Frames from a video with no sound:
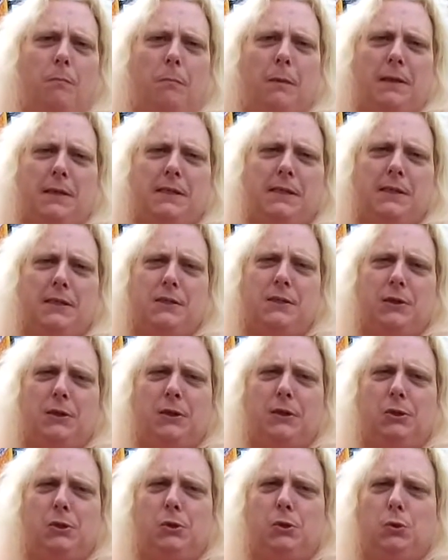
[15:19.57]
My sister
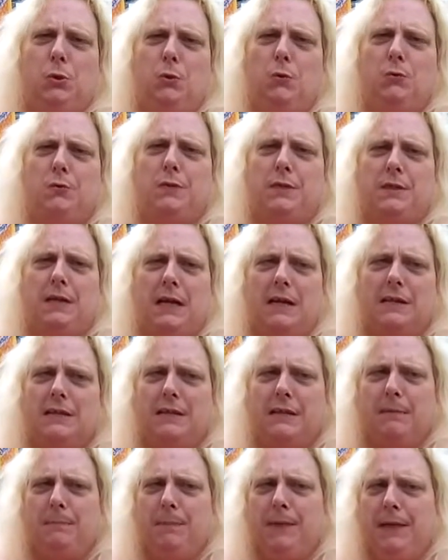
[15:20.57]
has chosen not
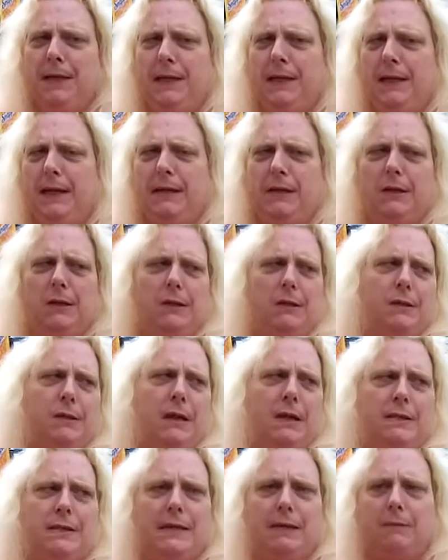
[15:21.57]
to be in
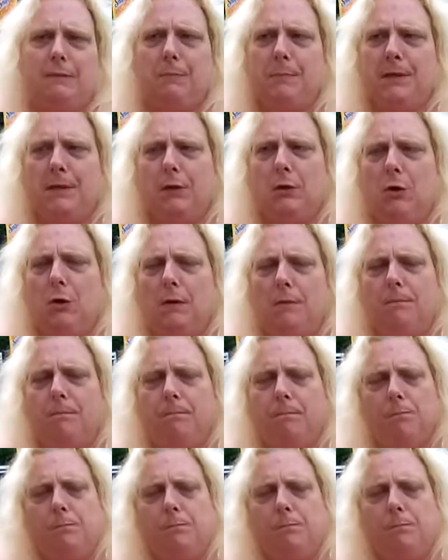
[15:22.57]
contact with me at all.